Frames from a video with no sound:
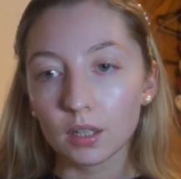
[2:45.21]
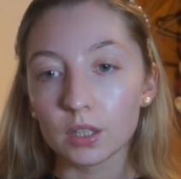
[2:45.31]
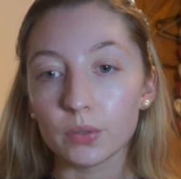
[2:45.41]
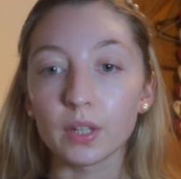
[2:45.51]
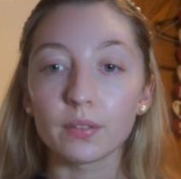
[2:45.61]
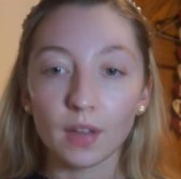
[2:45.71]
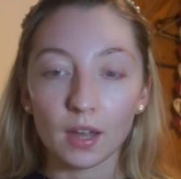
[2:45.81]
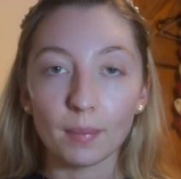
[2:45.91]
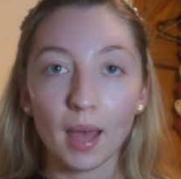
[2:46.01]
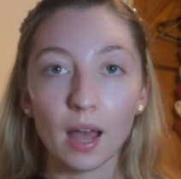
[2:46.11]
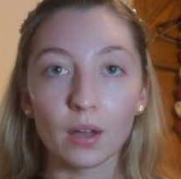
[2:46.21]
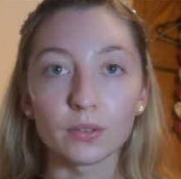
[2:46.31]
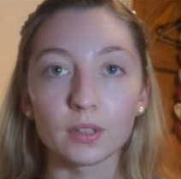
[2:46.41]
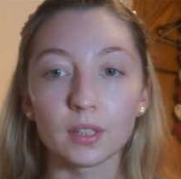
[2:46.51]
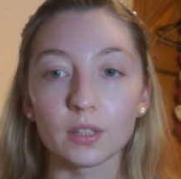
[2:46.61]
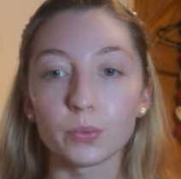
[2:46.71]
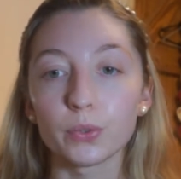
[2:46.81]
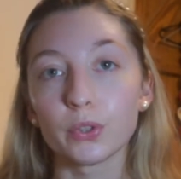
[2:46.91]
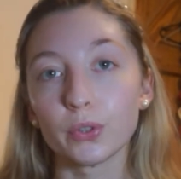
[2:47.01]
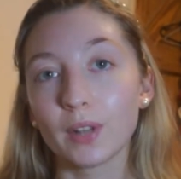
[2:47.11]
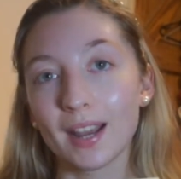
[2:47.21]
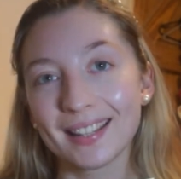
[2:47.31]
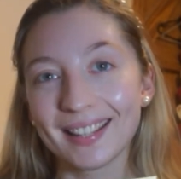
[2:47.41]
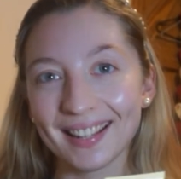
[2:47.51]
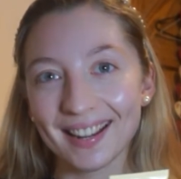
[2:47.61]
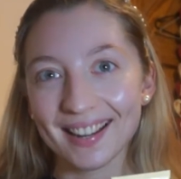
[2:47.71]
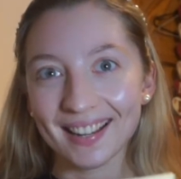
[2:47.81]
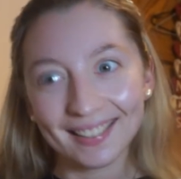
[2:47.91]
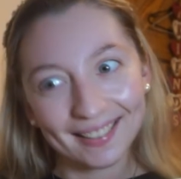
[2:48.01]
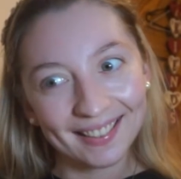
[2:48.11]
£25 and this was £2.99.